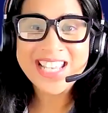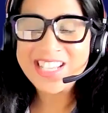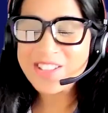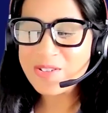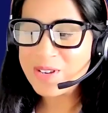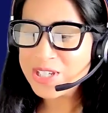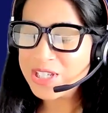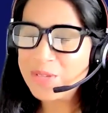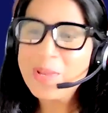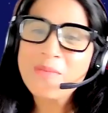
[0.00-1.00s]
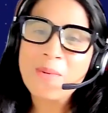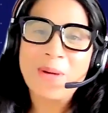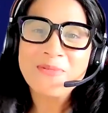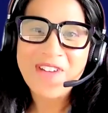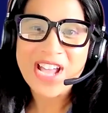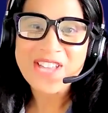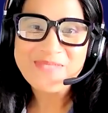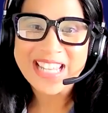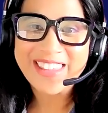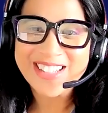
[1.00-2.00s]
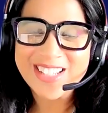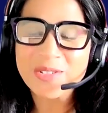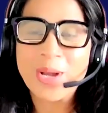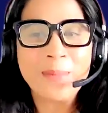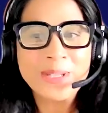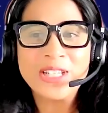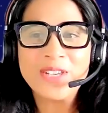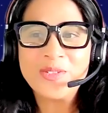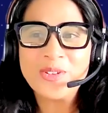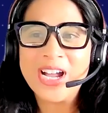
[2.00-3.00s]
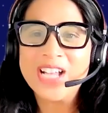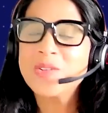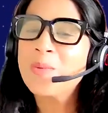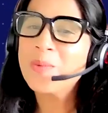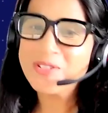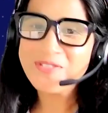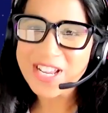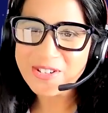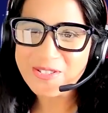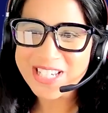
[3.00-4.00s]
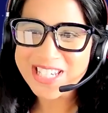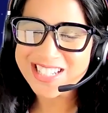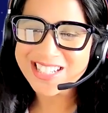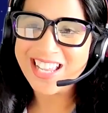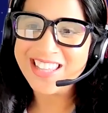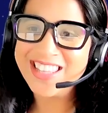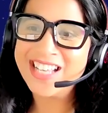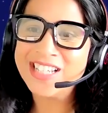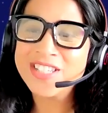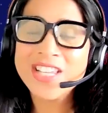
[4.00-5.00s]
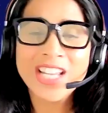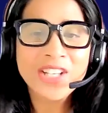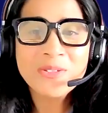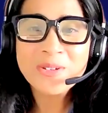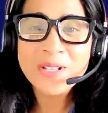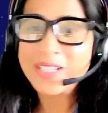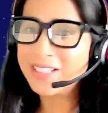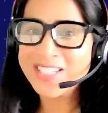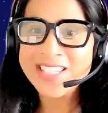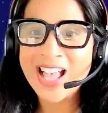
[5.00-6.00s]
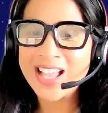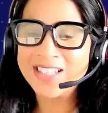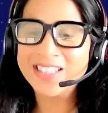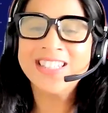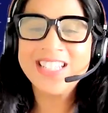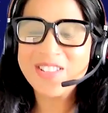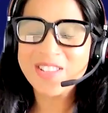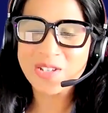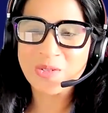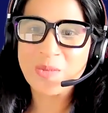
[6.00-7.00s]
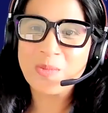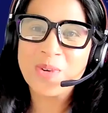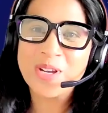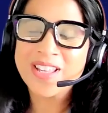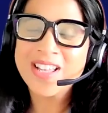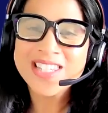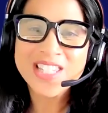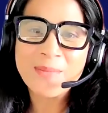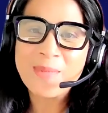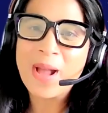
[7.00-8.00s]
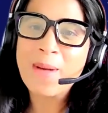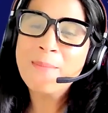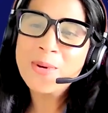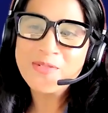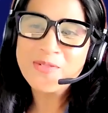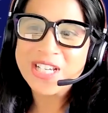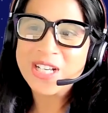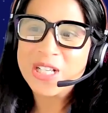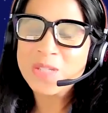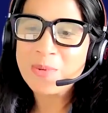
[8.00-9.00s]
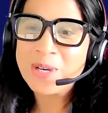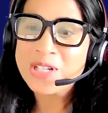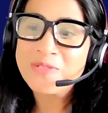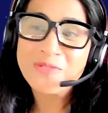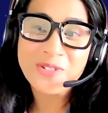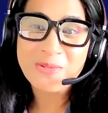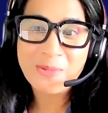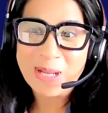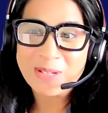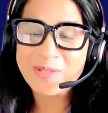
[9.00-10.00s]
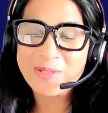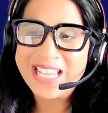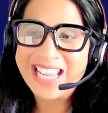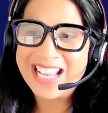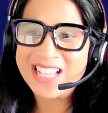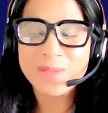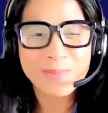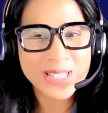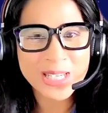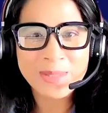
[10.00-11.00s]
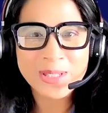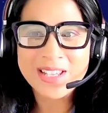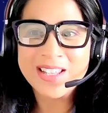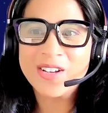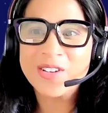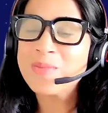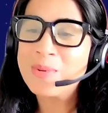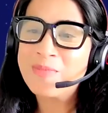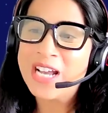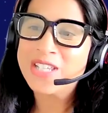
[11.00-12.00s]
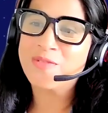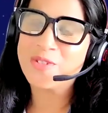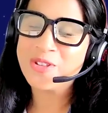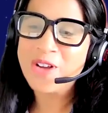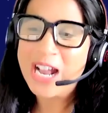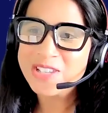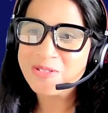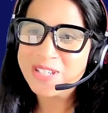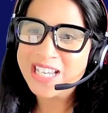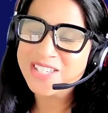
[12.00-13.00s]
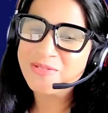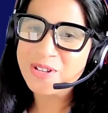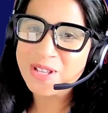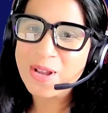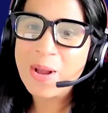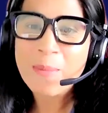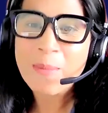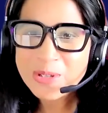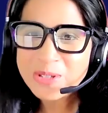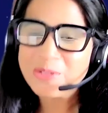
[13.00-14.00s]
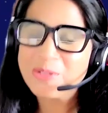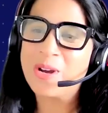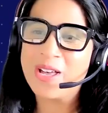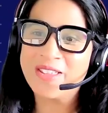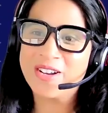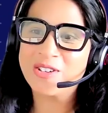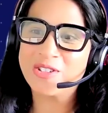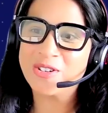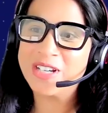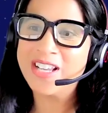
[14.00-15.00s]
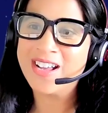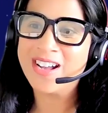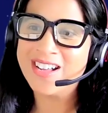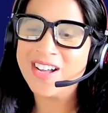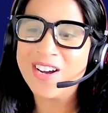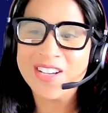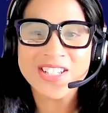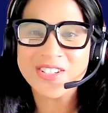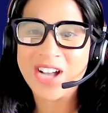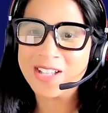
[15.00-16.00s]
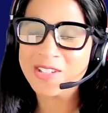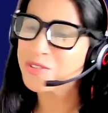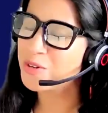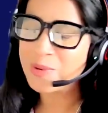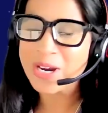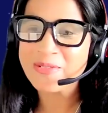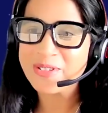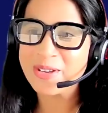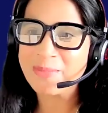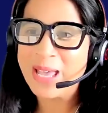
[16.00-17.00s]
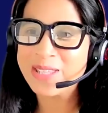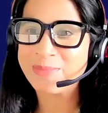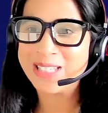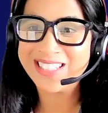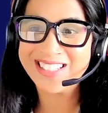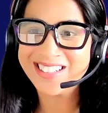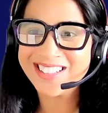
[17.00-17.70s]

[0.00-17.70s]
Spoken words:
any other questions, and we have about 5 minutes left. So I'm going to give you guys one final question, and that is, can you just lead this group with some motivation, inspiration for the remainder of the day, and some tips or some advice for their high school days while they pursue their journey onto college or wherever their paths may lead?